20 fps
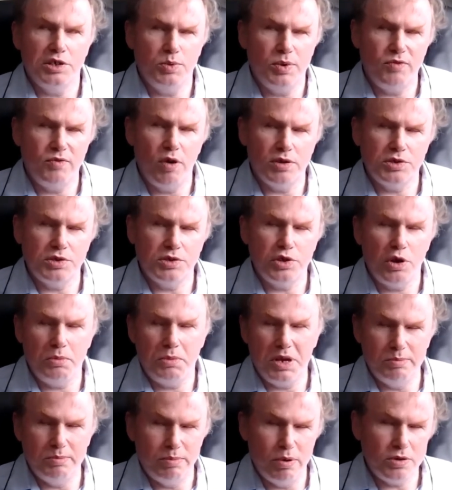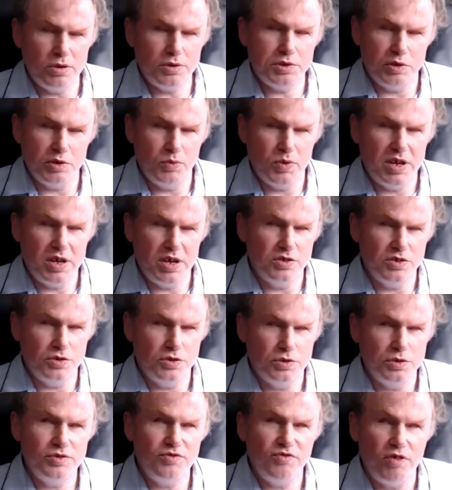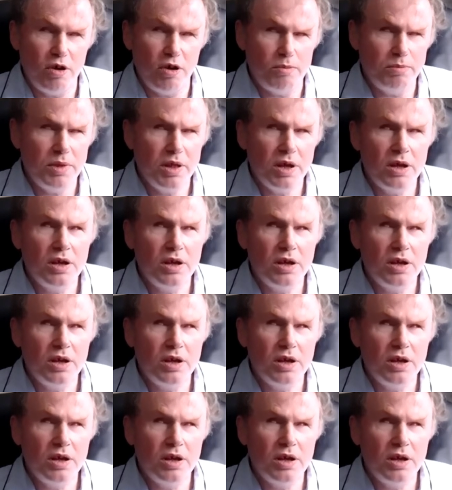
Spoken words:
We've got so many books that we can choose from